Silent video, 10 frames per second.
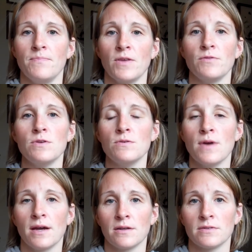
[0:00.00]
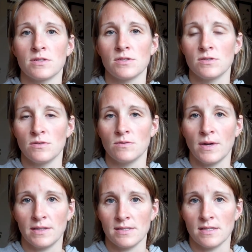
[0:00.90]
If you head over to Sunu
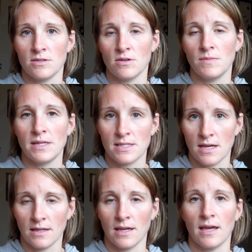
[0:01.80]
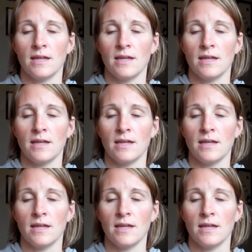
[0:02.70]
Wellness Center in Minnetonka